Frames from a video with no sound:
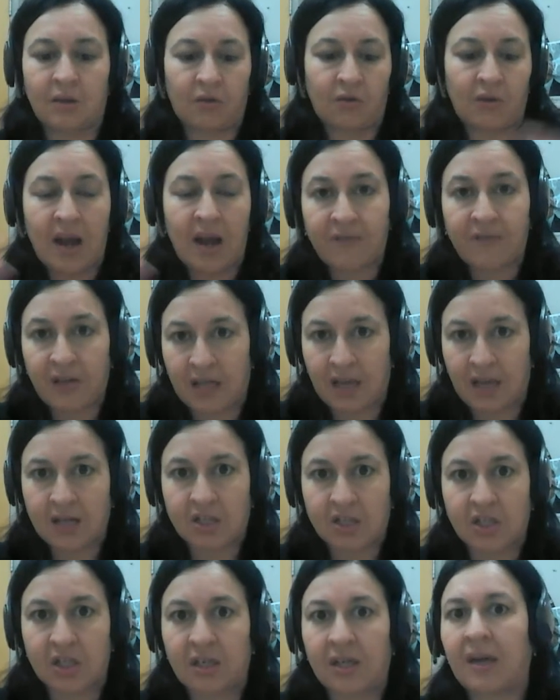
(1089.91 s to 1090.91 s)
your
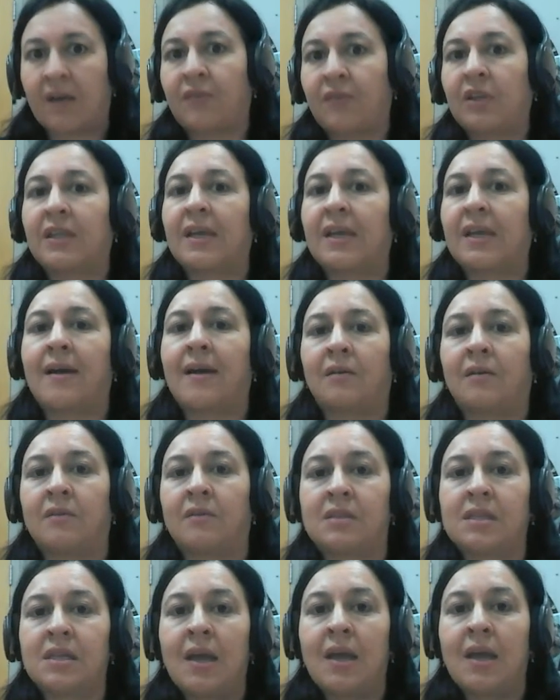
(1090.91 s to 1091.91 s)
navigation and everything
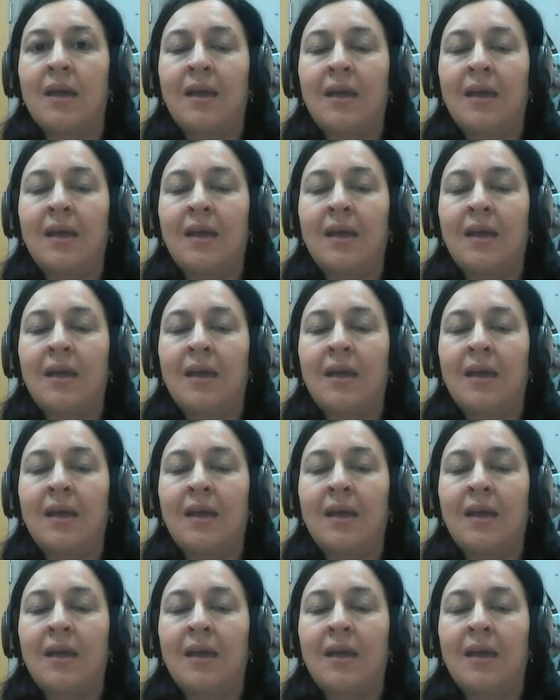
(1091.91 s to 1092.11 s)
else,